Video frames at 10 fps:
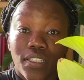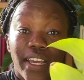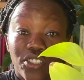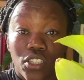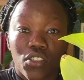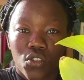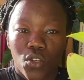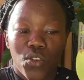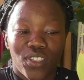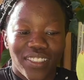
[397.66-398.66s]
I just
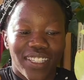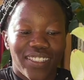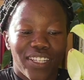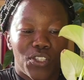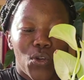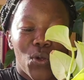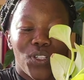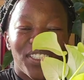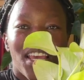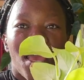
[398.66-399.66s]
Googled it. It's
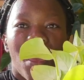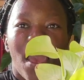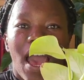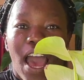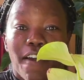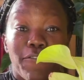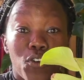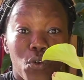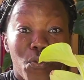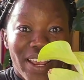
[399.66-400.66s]
called
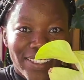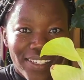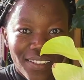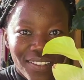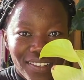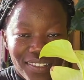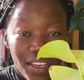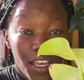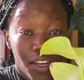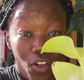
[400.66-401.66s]
Afflorescens.
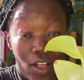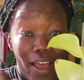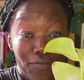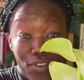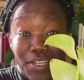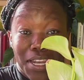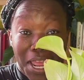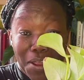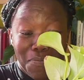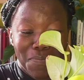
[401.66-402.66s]
And I'll have the
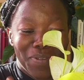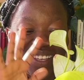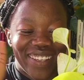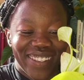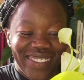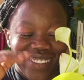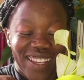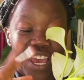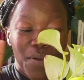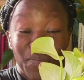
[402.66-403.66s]
name because
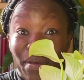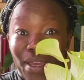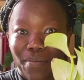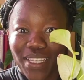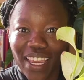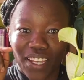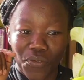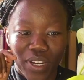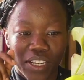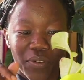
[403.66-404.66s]
maybe I'm saying it
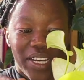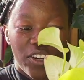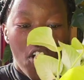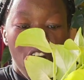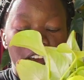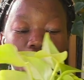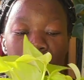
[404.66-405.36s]
really, really wrong.